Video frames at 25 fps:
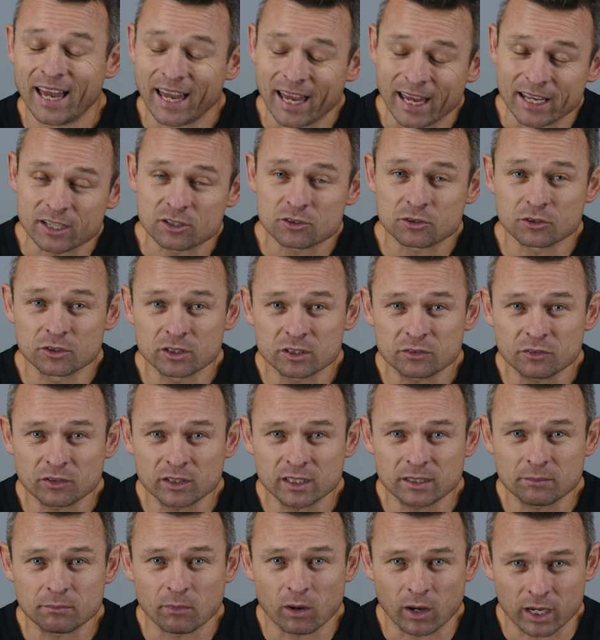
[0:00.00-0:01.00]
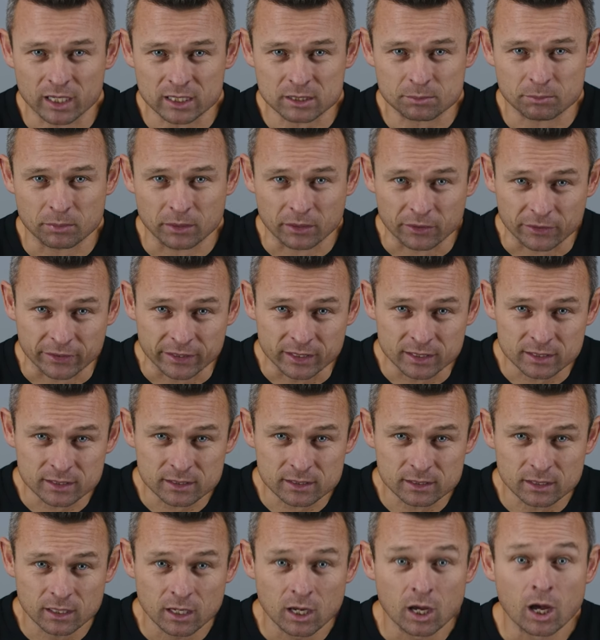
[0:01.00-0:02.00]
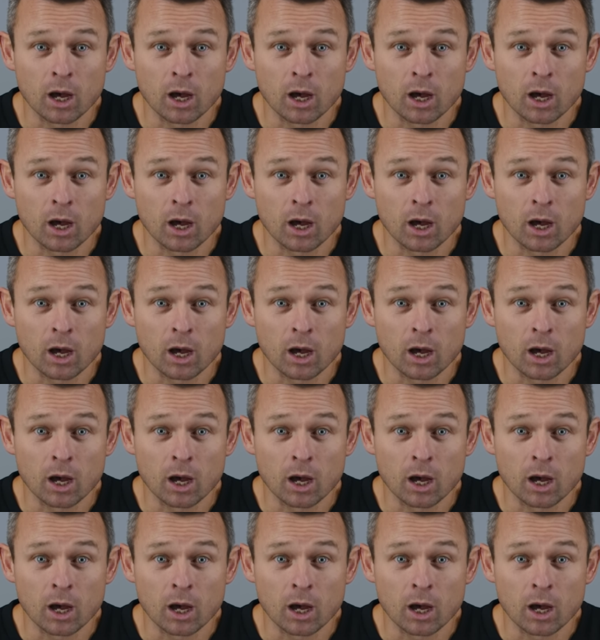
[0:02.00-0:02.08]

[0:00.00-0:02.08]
And truthfully, in my experience,